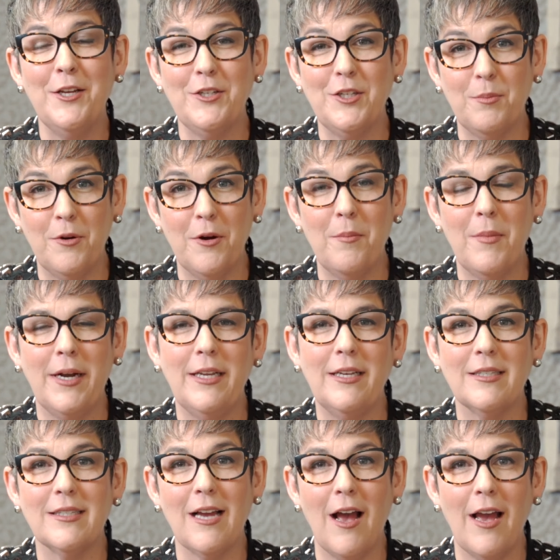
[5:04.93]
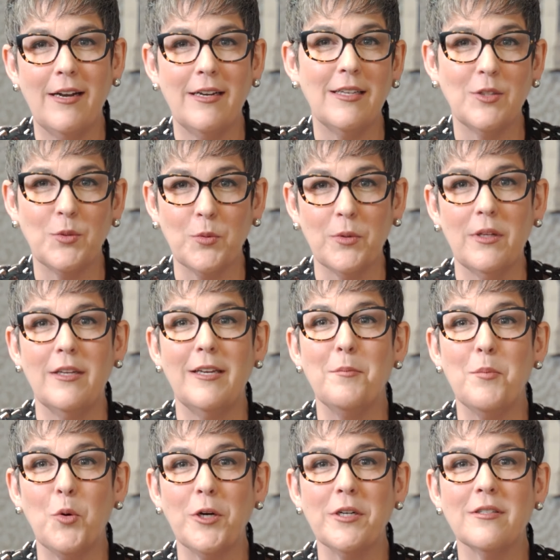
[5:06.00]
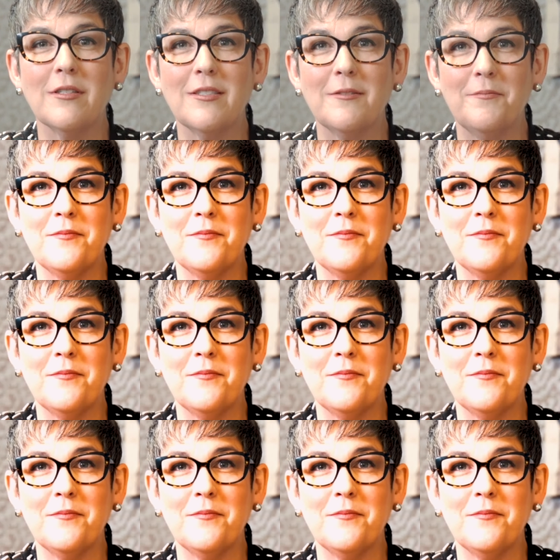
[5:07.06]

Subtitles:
to put money aside is really important.